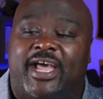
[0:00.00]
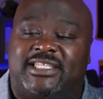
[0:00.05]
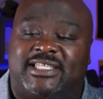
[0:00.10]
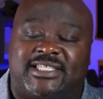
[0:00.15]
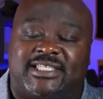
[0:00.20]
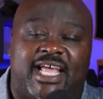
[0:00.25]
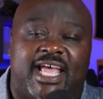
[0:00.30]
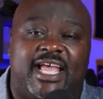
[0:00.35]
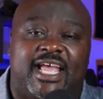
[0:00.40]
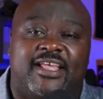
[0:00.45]

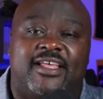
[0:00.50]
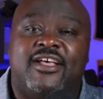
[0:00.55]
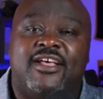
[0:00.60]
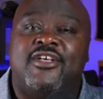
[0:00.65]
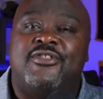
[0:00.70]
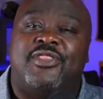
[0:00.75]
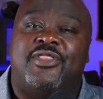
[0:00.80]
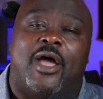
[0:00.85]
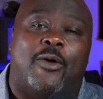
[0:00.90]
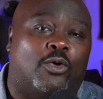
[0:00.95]
say
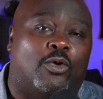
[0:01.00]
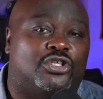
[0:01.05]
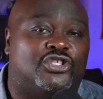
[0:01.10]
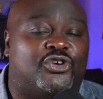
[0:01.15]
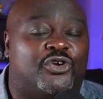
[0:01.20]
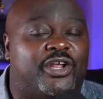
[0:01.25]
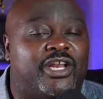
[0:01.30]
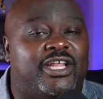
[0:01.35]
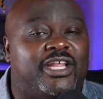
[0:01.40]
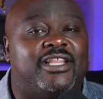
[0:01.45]
that we're
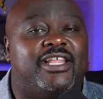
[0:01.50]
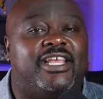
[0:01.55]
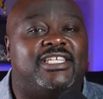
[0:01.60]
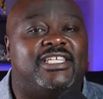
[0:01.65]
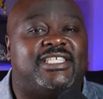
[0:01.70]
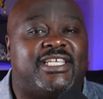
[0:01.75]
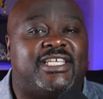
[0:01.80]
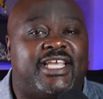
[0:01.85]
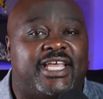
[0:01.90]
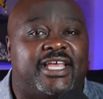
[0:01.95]
treating these
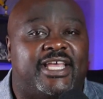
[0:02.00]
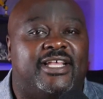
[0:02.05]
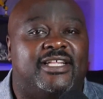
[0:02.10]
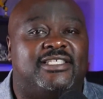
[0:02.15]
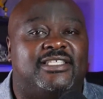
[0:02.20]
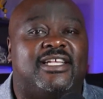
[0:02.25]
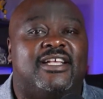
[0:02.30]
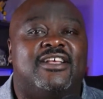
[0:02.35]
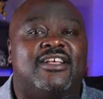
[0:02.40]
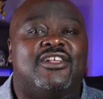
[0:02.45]
kids